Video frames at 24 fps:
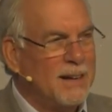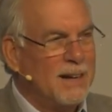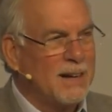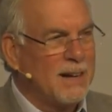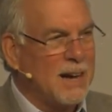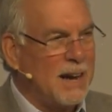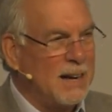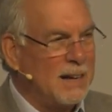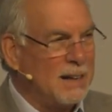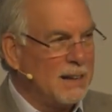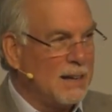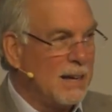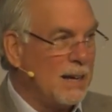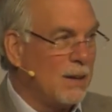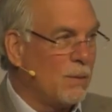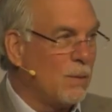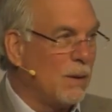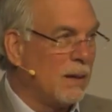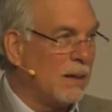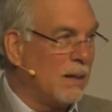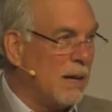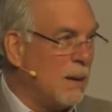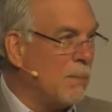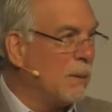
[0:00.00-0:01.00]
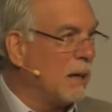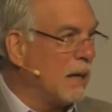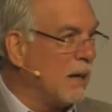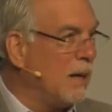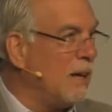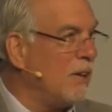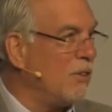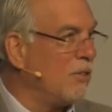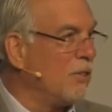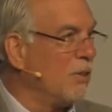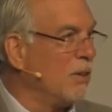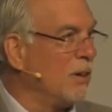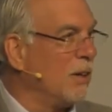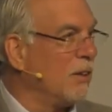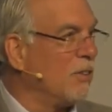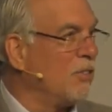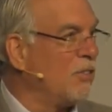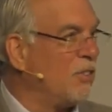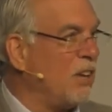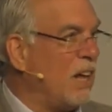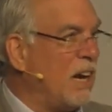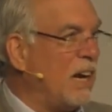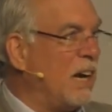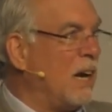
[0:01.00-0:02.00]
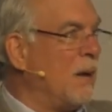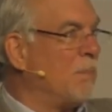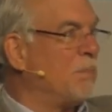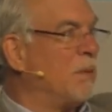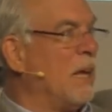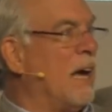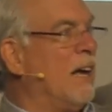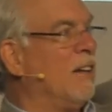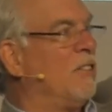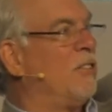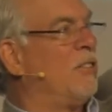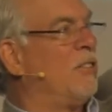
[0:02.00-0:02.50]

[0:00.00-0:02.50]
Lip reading: Kind of like what Nebuchadnezzar did, setting up that